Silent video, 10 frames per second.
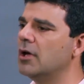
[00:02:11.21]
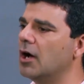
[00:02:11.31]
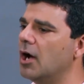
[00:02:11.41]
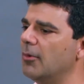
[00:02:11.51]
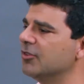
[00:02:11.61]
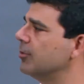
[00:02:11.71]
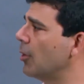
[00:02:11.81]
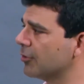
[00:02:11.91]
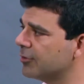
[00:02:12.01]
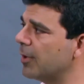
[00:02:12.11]
um, a
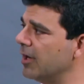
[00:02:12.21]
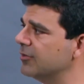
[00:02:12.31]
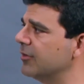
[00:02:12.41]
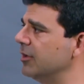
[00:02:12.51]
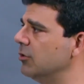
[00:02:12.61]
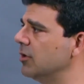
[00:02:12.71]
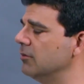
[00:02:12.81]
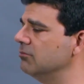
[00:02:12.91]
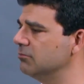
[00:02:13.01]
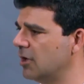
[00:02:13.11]
smaller space that you can